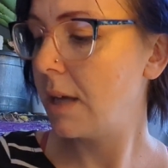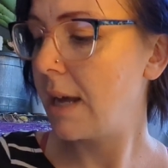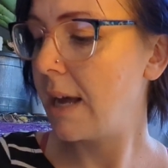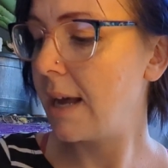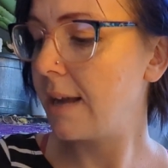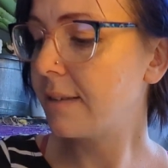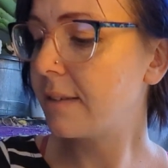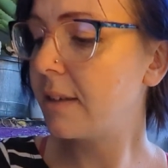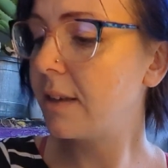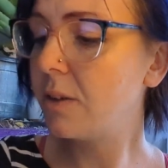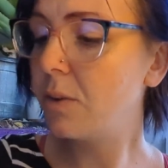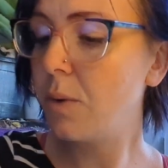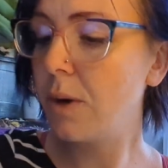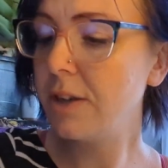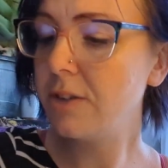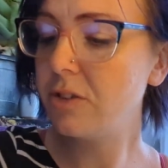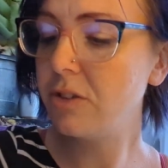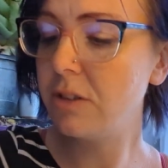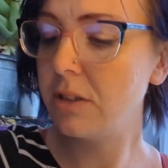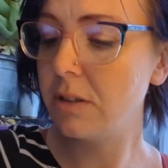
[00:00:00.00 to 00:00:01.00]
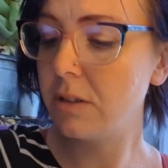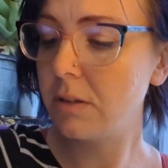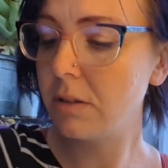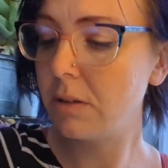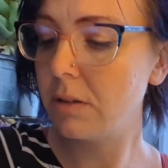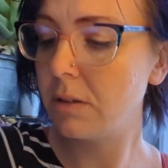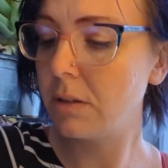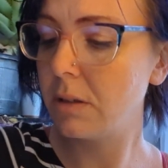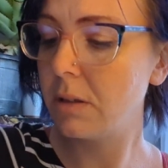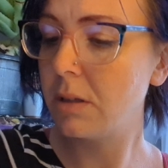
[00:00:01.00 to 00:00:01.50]
Asking
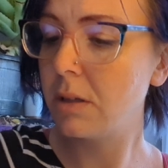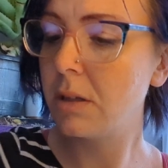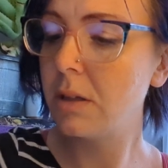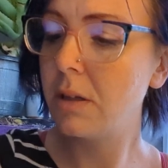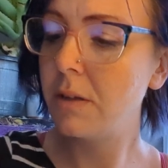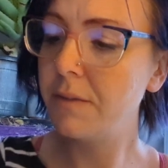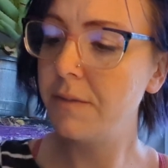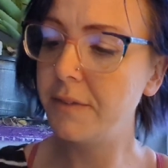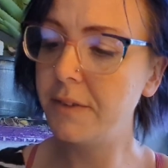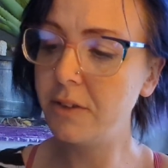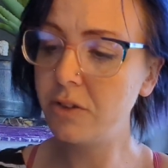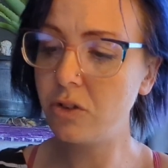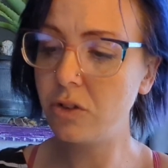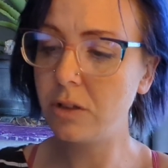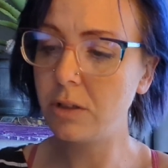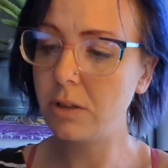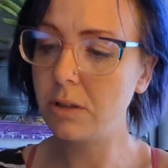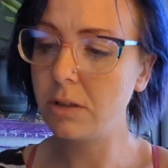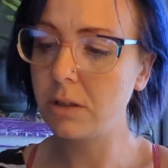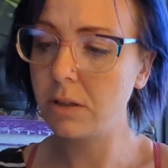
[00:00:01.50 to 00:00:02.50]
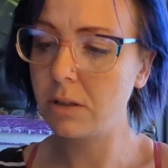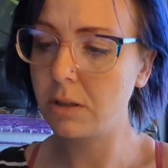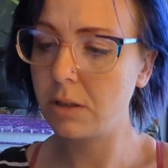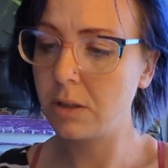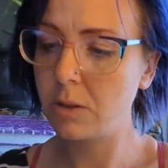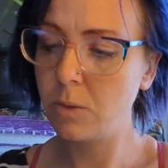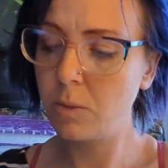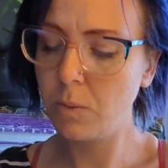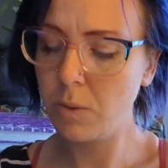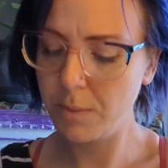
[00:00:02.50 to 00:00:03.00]
questions. Vision.
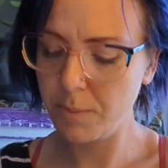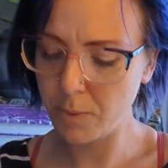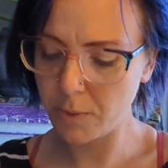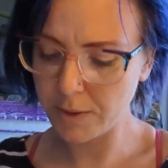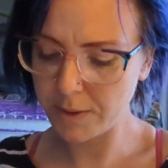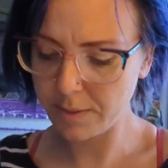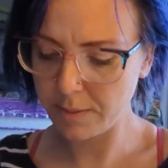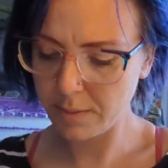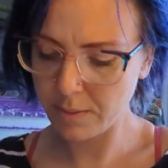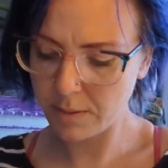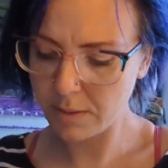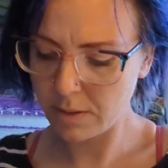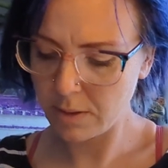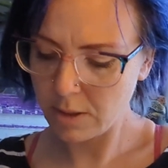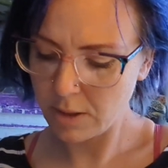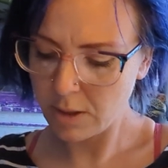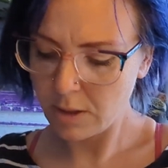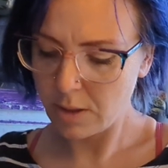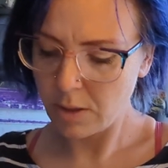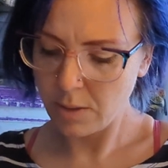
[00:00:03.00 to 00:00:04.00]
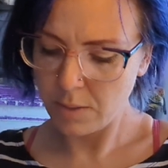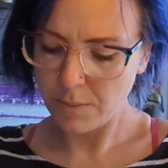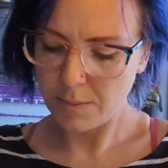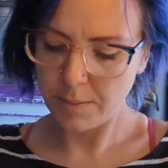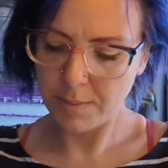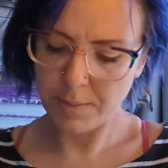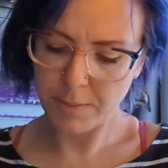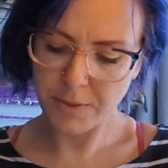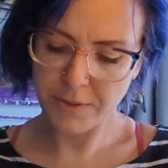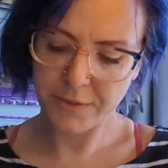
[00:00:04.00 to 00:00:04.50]
One more
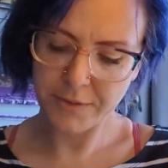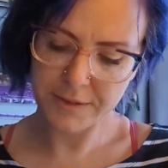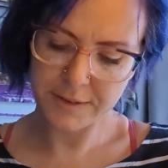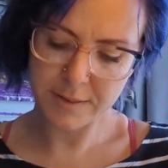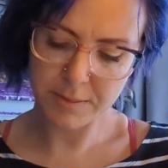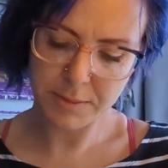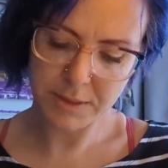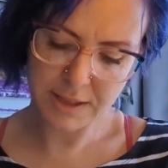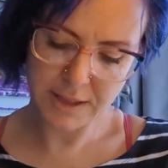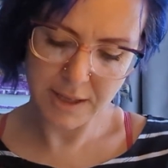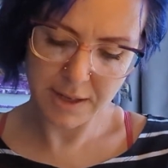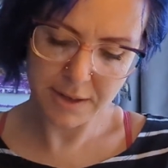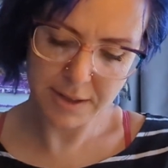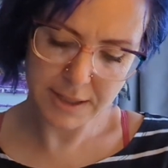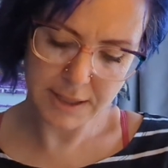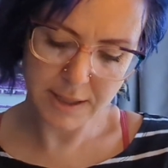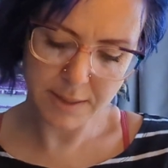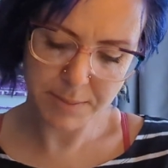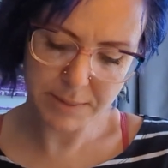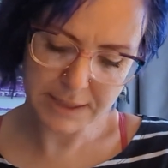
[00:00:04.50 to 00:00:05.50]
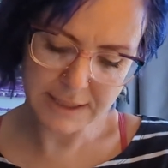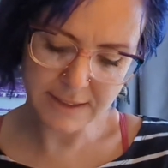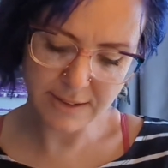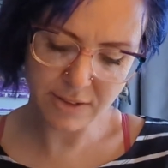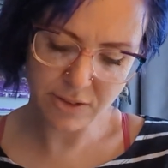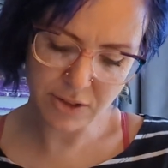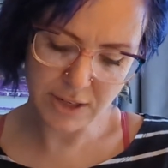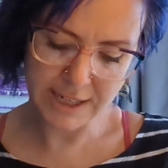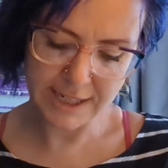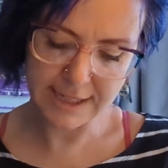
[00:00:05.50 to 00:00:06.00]
for some clarity,
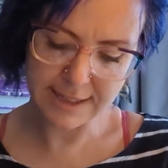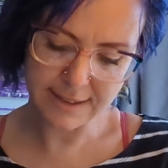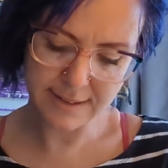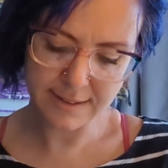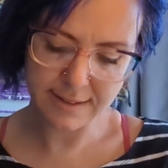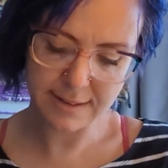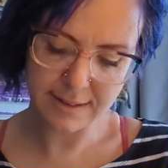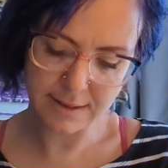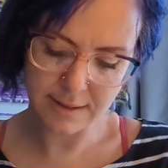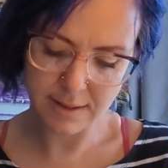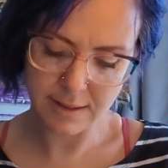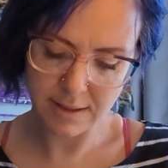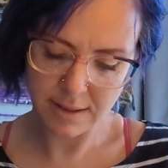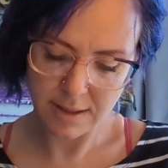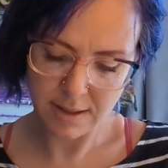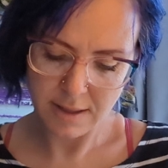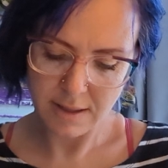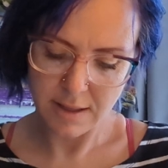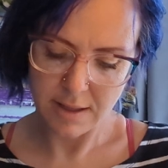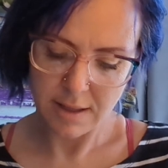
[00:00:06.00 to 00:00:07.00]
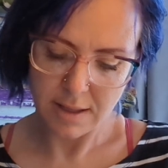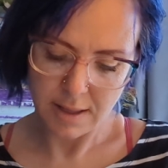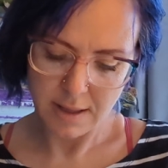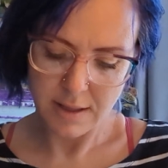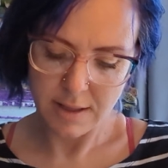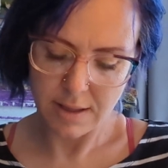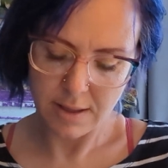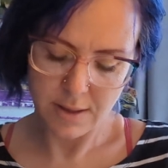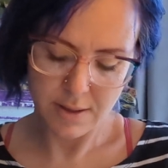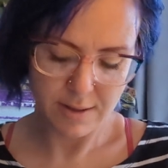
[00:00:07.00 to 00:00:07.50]
please, dragons.
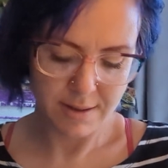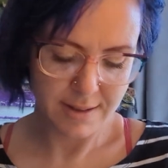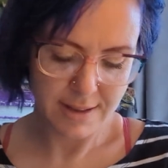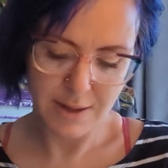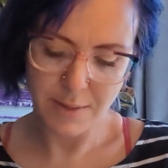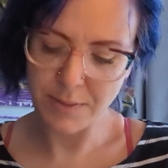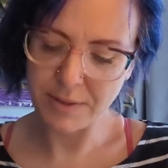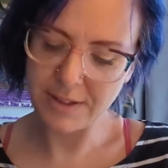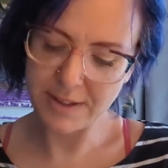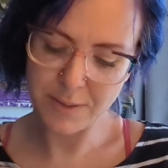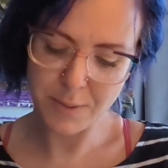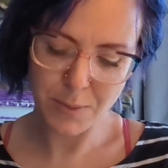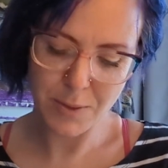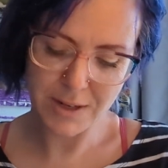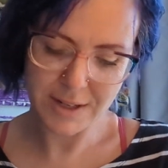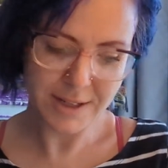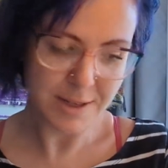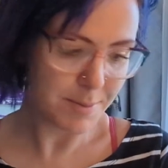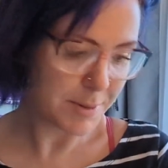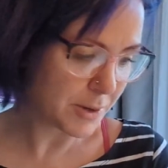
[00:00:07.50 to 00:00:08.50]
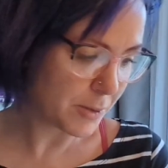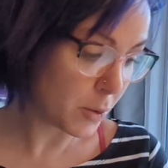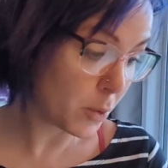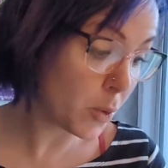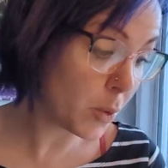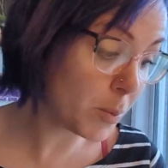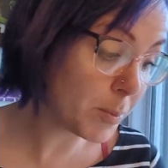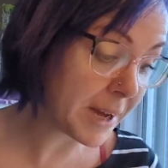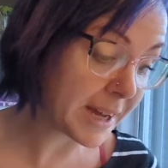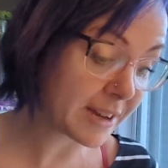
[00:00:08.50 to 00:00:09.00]
That one didn't want to come out.
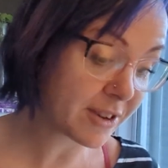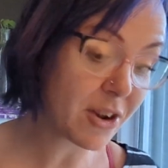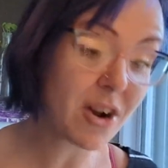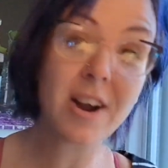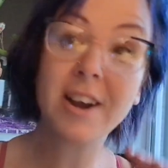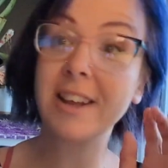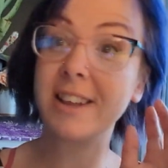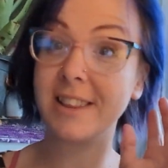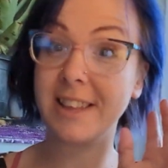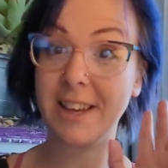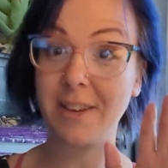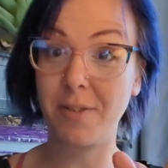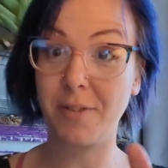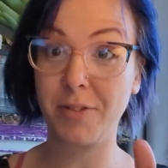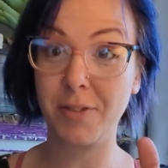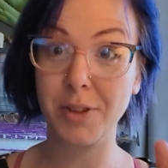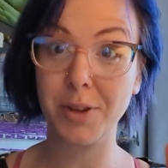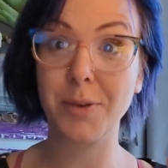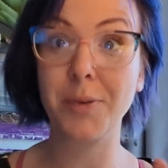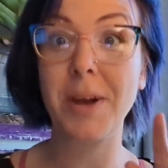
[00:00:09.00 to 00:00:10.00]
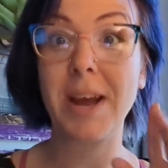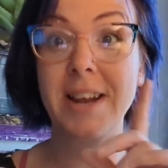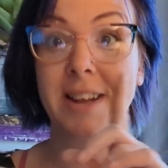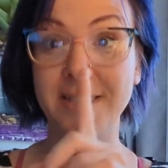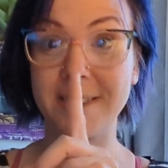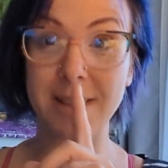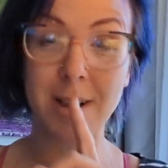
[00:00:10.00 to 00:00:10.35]
Oh my god, it like flew and it's